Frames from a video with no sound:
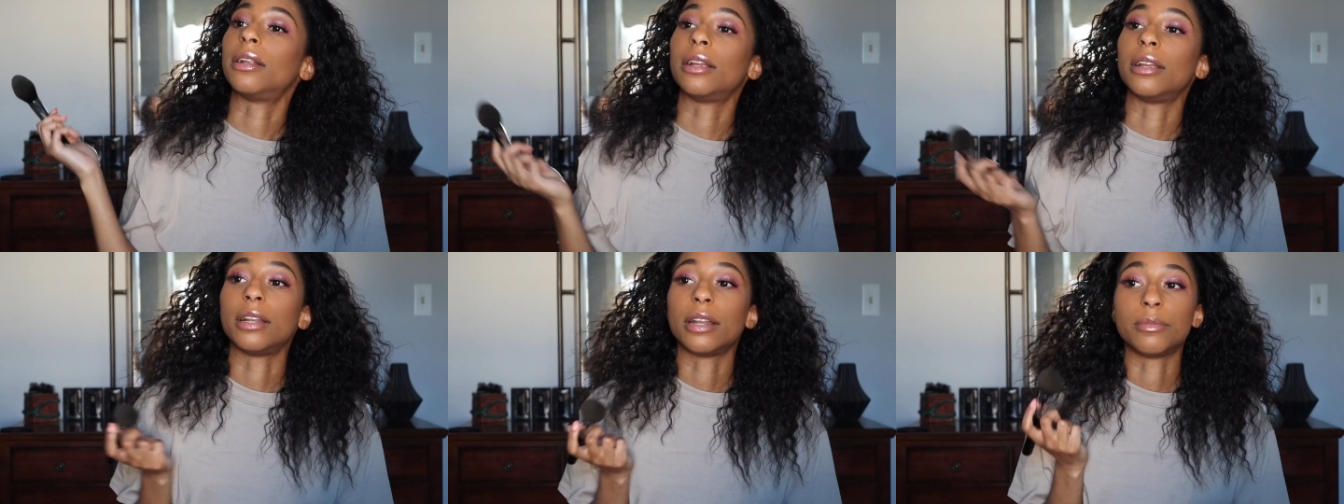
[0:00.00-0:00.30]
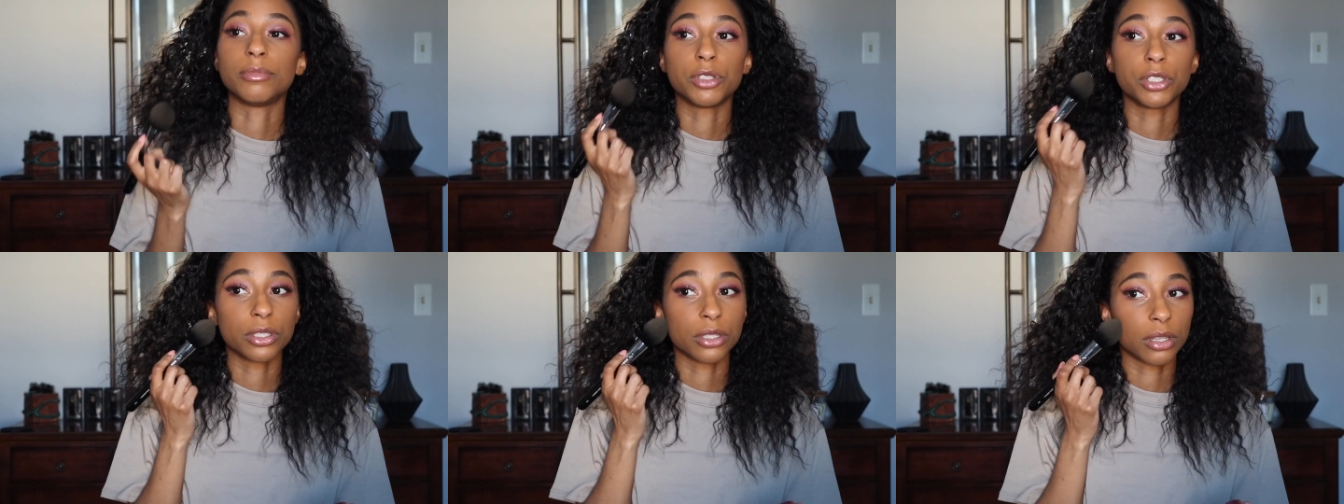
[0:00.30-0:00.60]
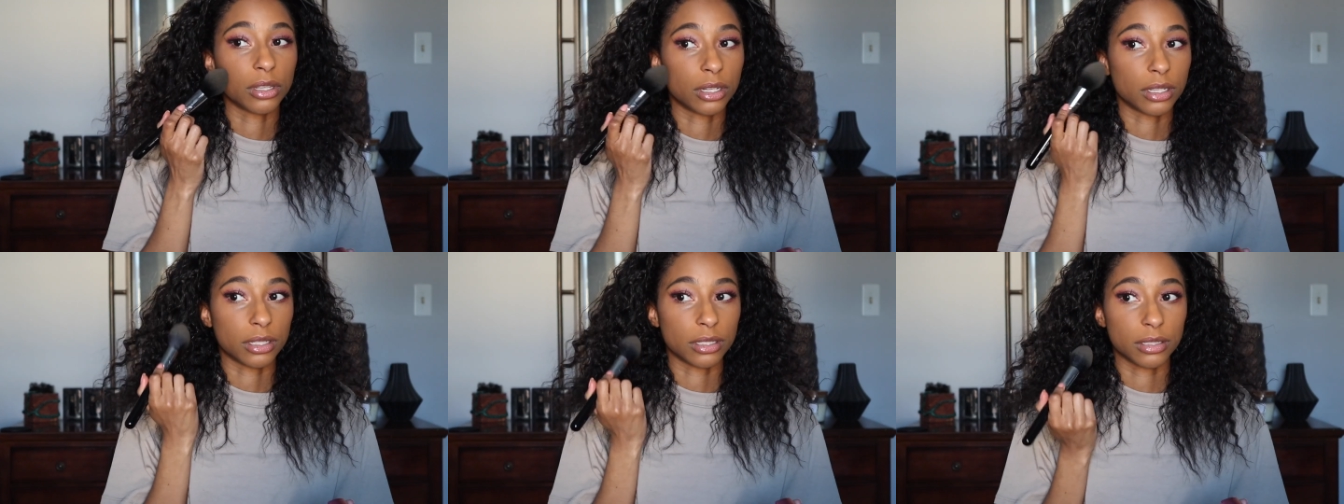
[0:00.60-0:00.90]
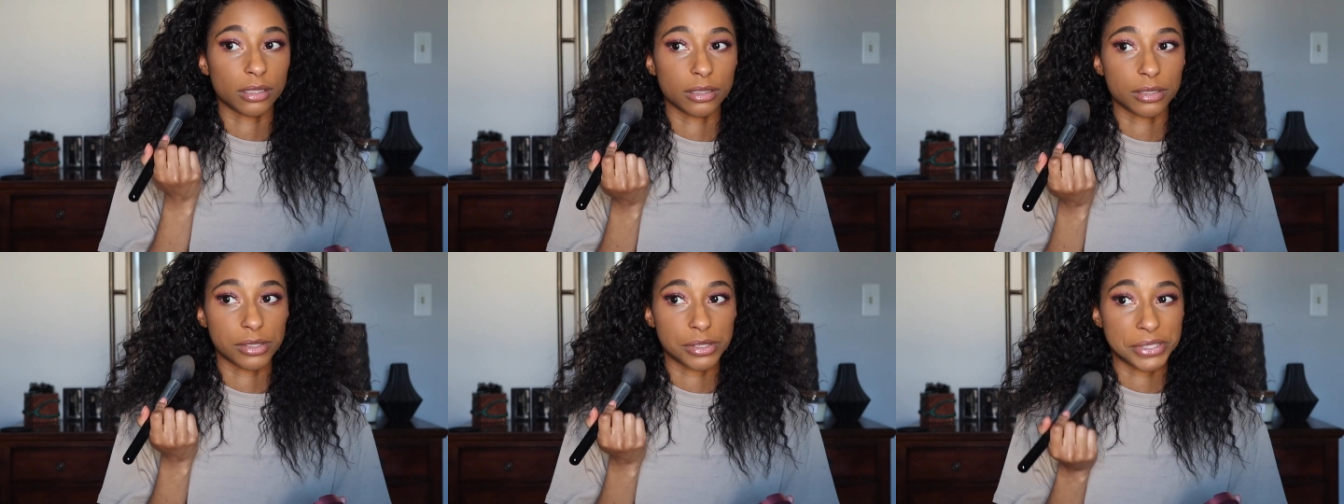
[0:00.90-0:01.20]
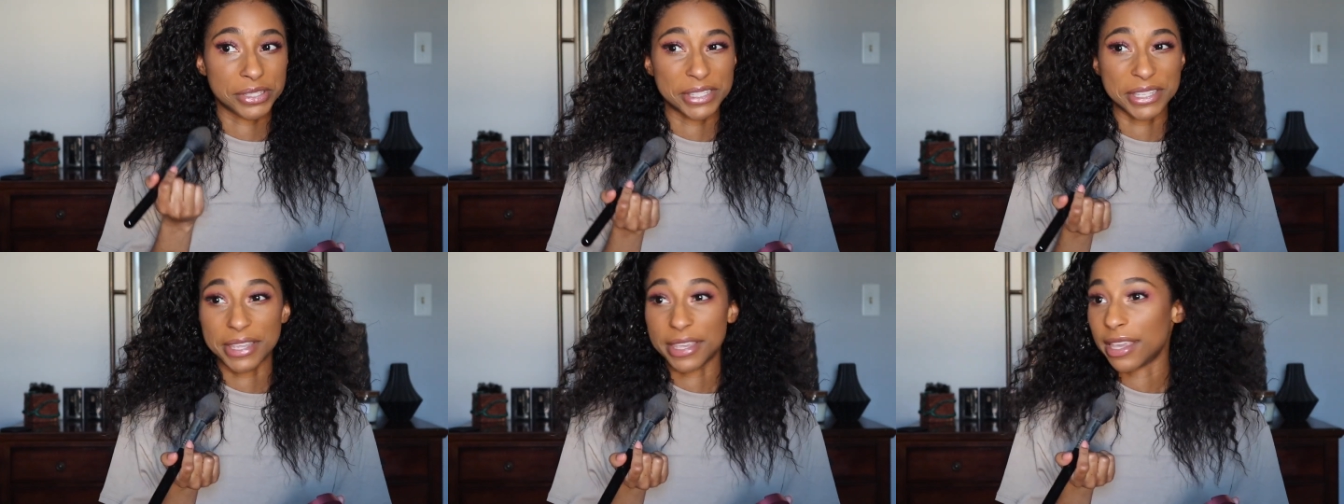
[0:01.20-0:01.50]
And I'm just going to
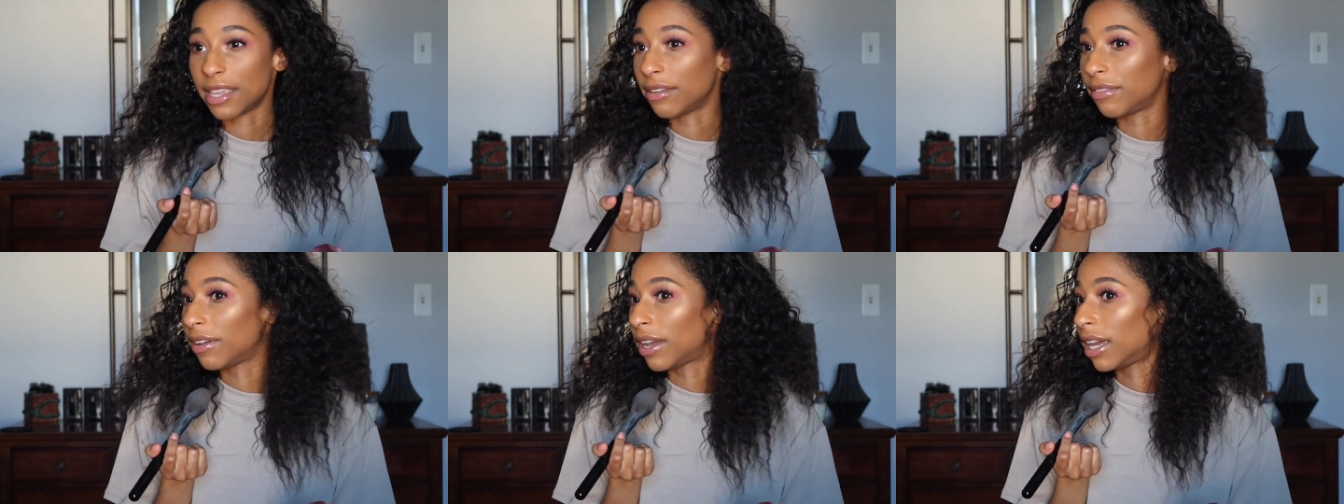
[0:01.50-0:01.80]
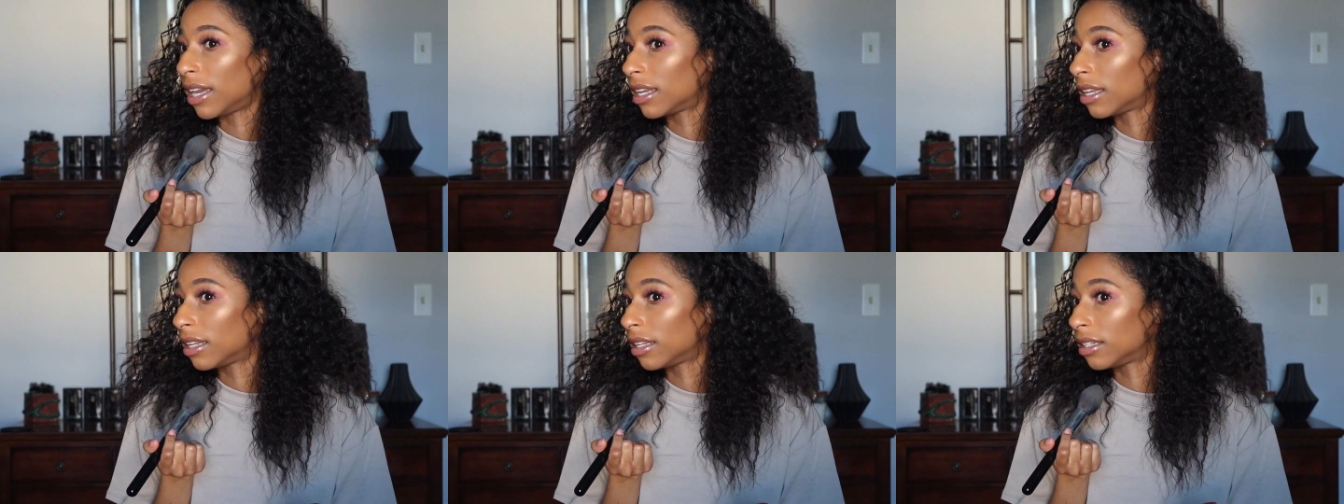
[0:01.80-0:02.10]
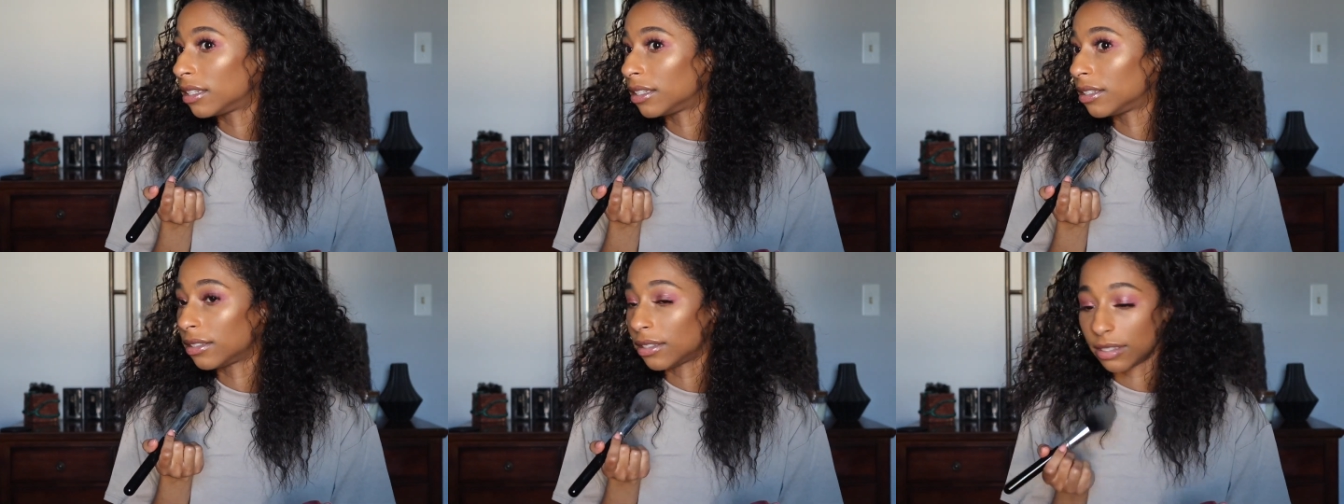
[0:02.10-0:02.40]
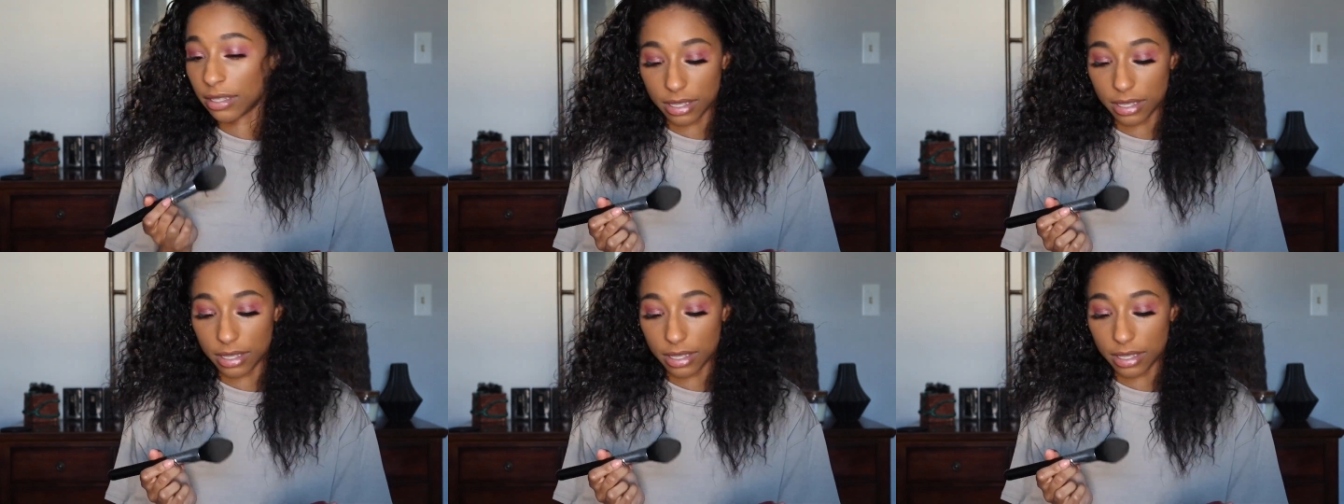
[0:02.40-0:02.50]
see if I can